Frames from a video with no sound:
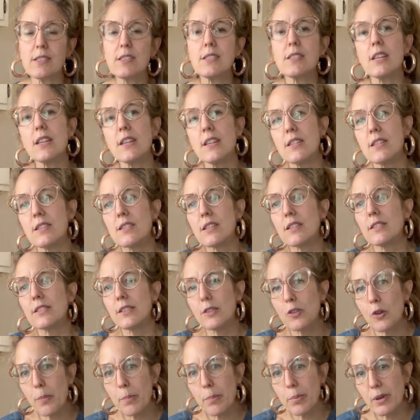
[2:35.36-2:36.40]
taste a
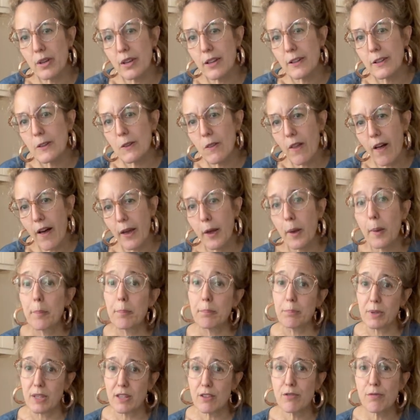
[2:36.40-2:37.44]
little bit like
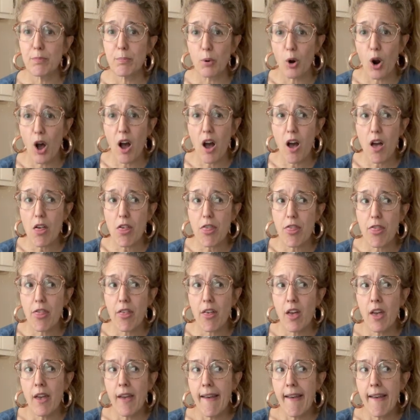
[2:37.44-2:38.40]
beef broth